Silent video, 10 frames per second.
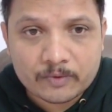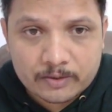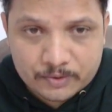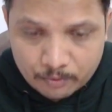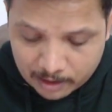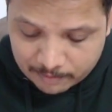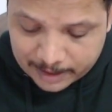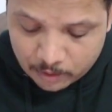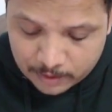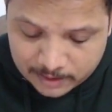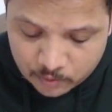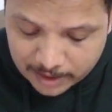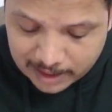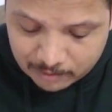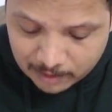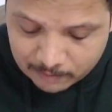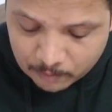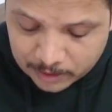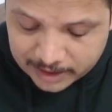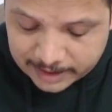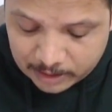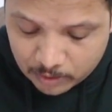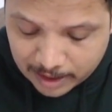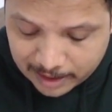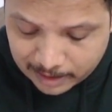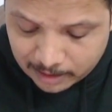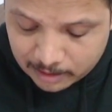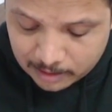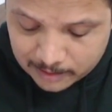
So what we do is we convert voltage into current.